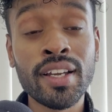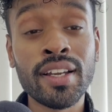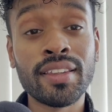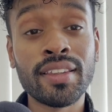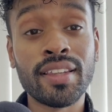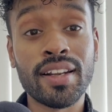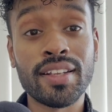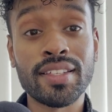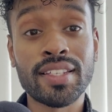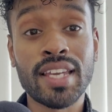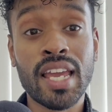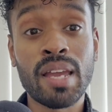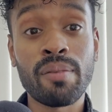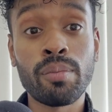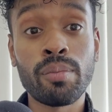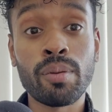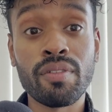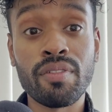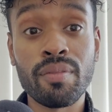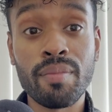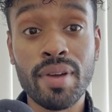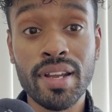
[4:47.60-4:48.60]
that is
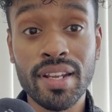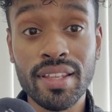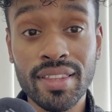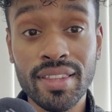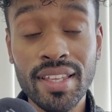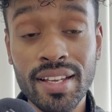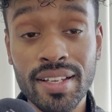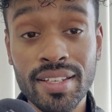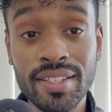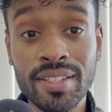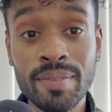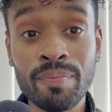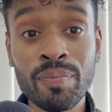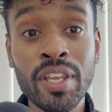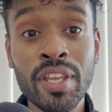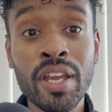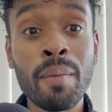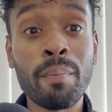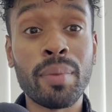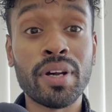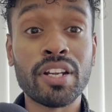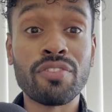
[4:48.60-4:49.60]
capable of many things.
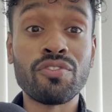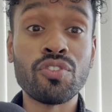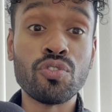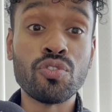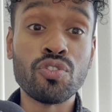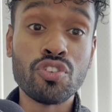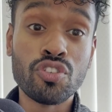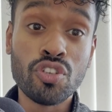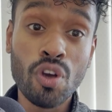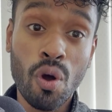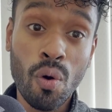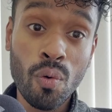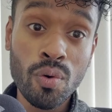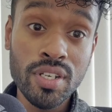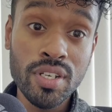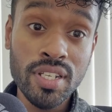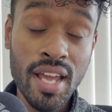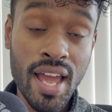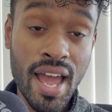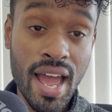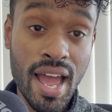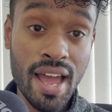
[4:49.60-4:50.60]
But if you don't
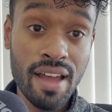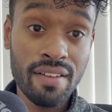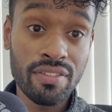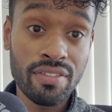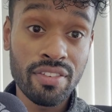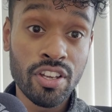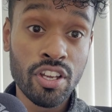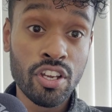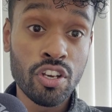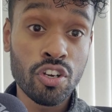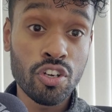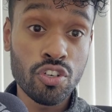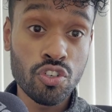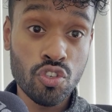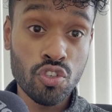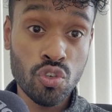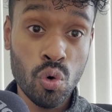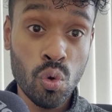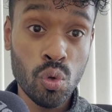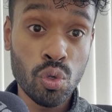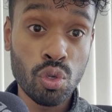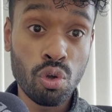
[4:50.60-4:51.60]
have
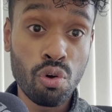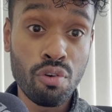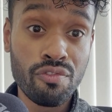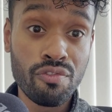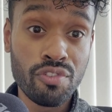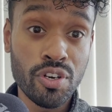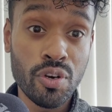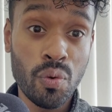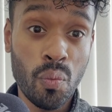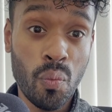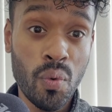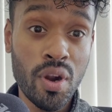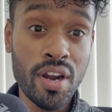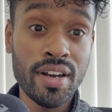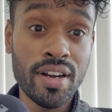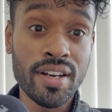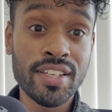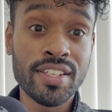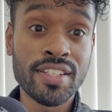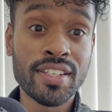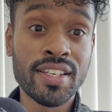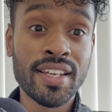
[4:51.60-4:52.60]
control over your
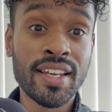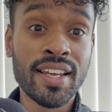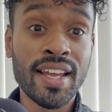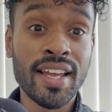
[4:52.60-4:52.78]
awareness,